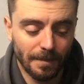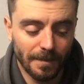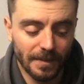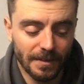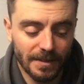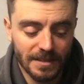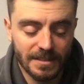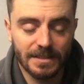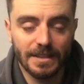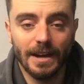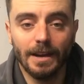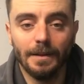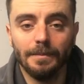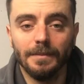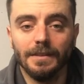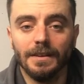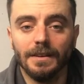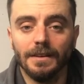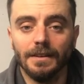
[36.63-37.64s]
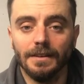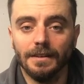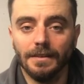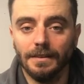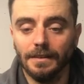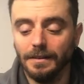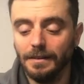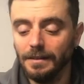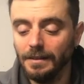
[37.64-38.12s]
This time
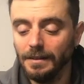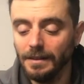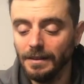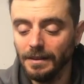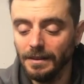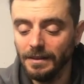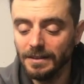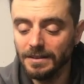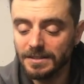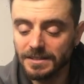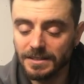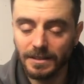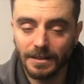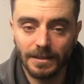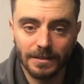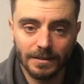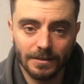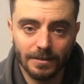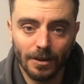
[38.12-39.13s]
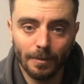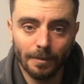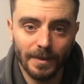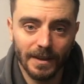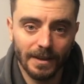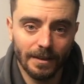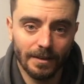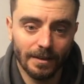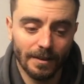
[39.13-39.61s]
the insert
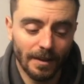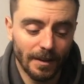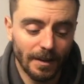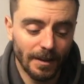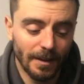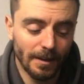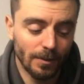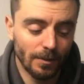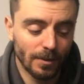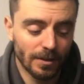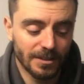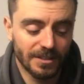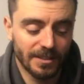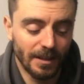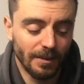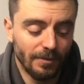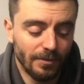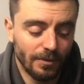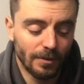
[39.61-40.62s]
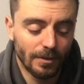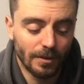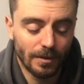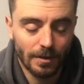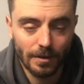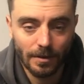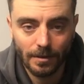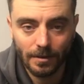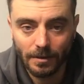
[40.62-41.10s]
topic, it works same
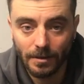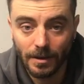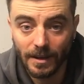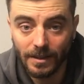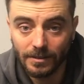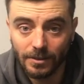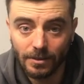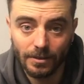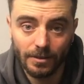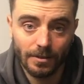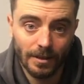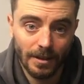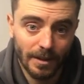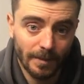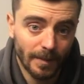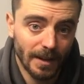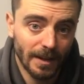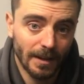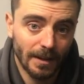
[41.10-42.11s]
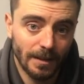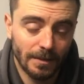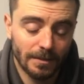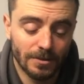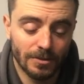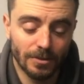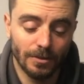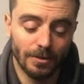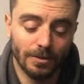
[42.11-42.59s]
for Nitro or e-buggy,
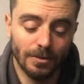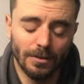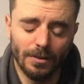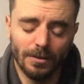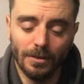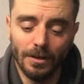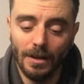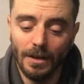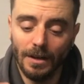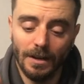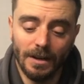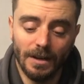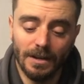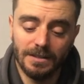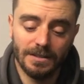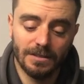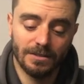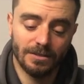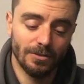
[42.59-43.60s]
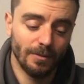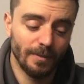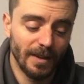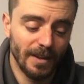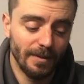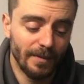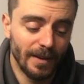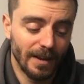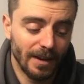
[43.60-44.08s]
so I just took
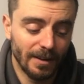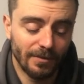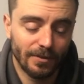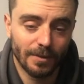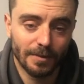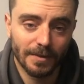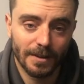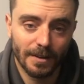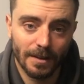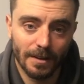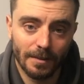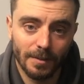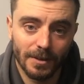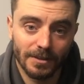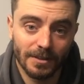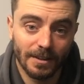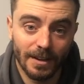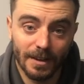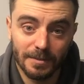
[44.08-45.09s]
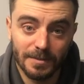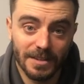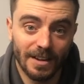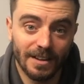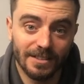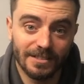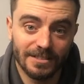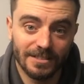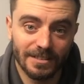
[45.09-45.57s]
my e-buggy from the Battle Cup
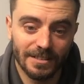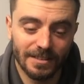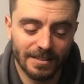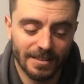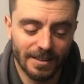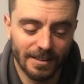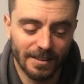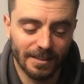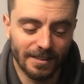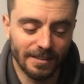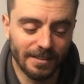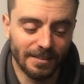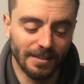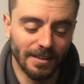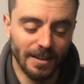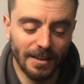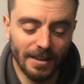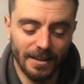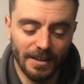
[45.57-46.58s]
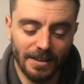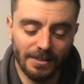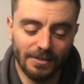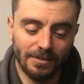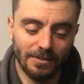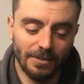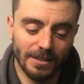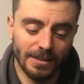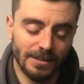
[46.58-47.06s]
challenge and
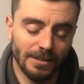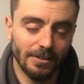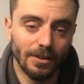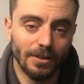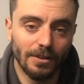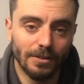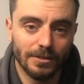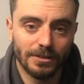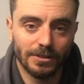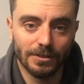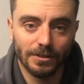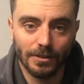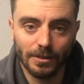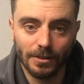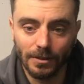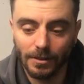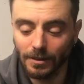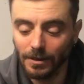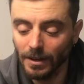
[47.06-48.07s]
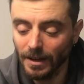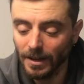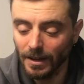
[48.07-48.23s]
it's ready to go. So